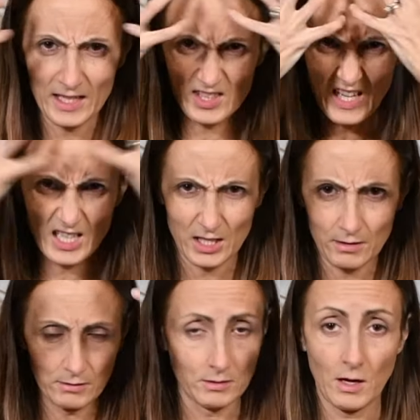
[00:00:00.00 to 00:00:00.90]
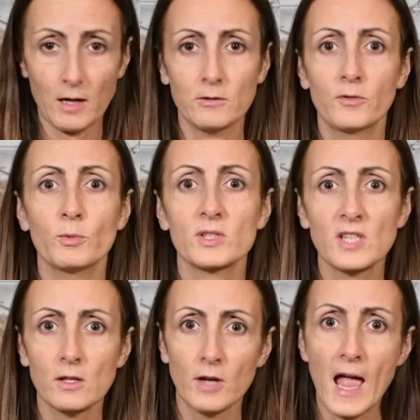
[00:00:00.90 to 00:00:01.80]
It's like, I don't know if you want to
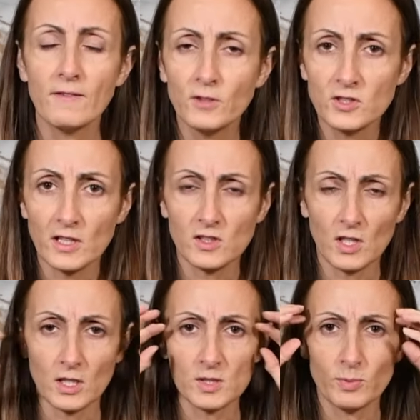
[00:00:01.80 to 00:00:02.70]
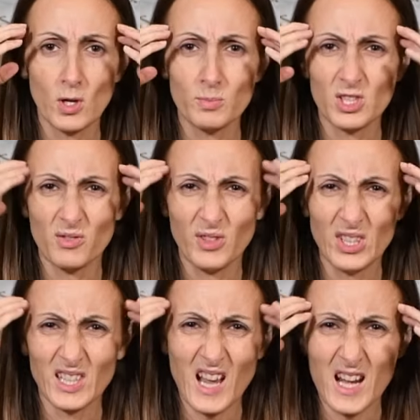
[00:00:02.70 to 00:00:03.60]
say your head feels like it's going to explode, but you
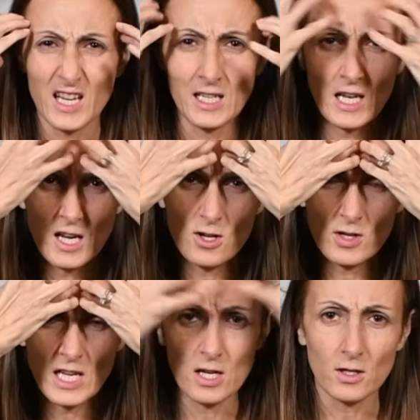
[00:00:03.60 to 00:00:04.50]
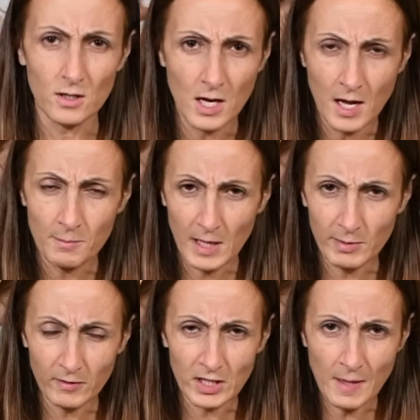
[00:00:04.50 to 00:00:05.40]
feel it kind of in here,
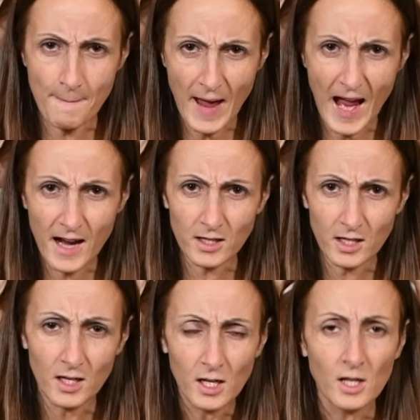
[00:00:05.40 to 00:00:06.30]
maybe even in the back.